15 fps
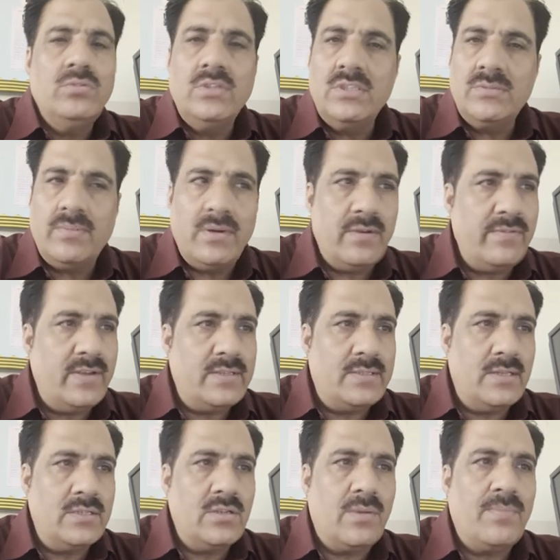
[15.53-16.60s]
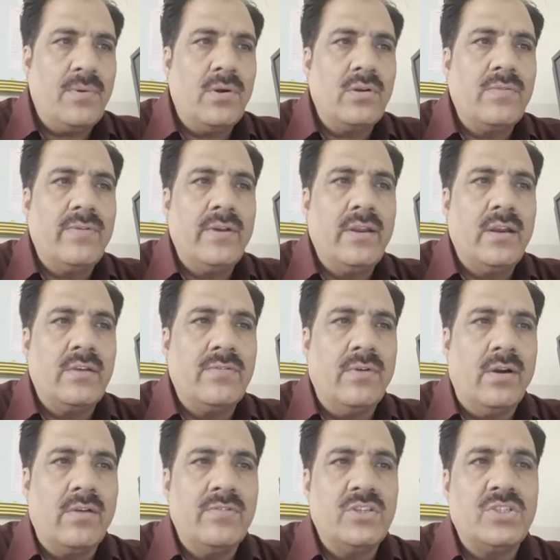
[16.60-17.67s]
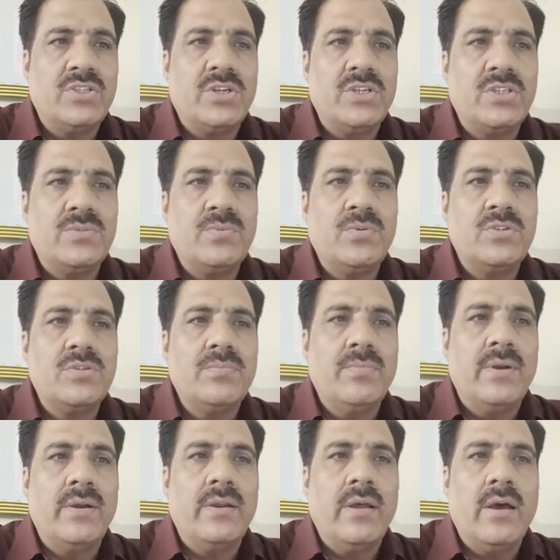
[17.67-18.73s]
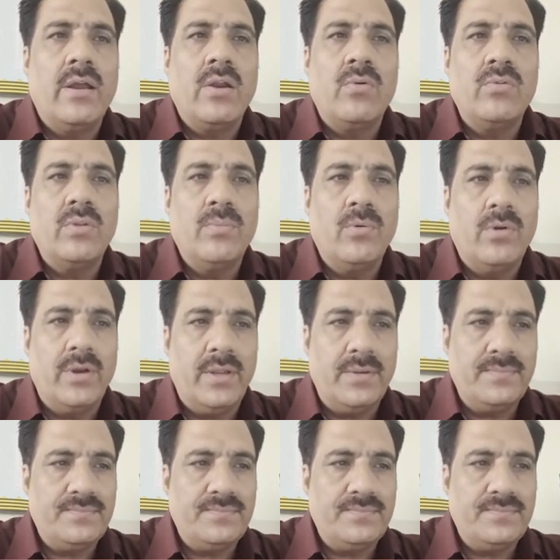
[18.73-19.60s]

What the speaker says: these blood vessels are part of a network which transports blood around the body.